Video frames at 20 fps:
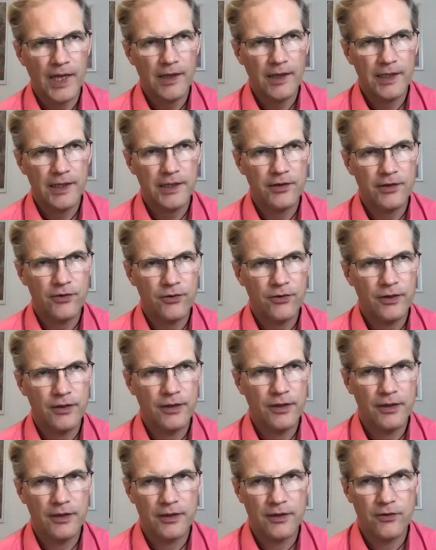in
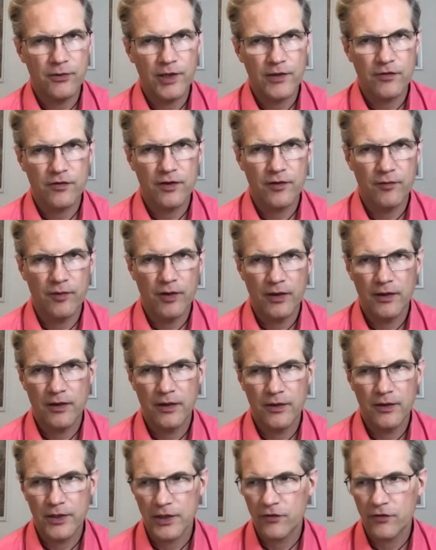your quest of
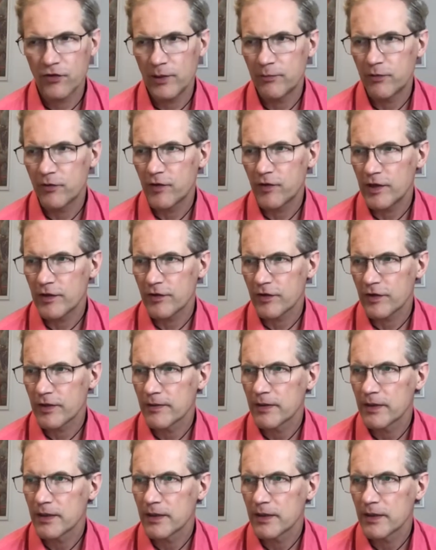learning to improvise.